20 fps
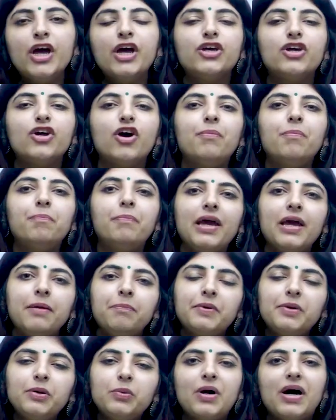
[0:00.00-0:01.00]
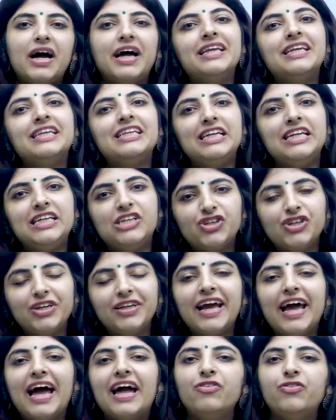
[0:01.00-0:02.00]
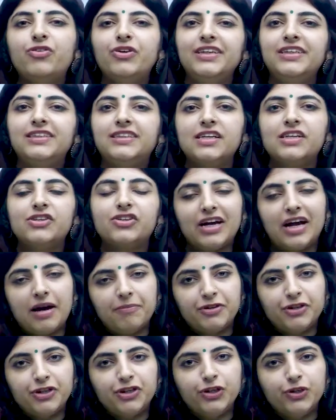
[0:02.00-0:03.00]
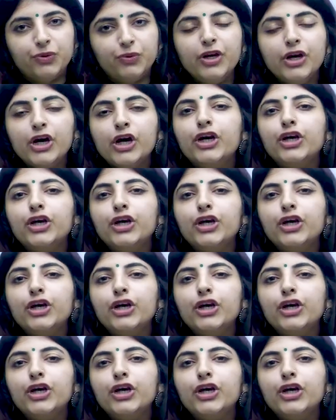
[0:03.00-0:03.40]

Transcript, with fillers: your paper 1 teaching and research aptitude